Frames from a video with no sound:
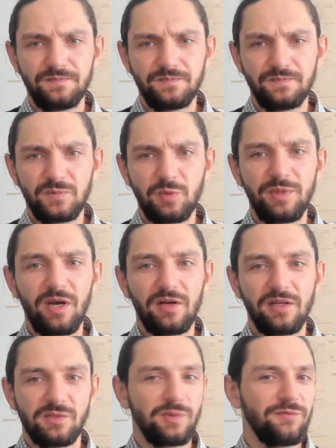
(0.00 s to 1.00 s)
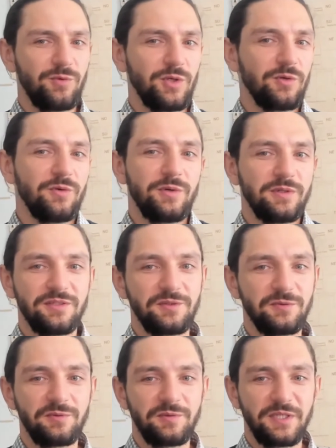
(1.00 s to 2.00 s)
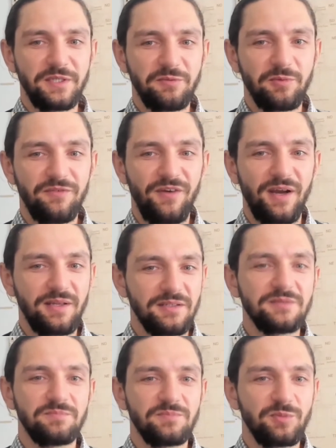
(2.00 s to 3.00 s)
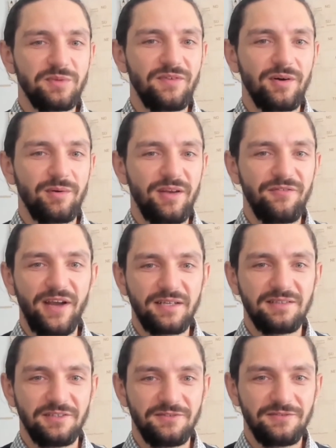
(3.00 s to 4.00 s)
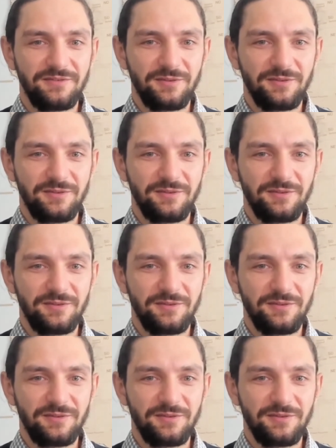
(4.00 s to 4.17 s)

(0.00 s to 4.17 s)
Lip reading: to be honest with you, we find it to be very effective.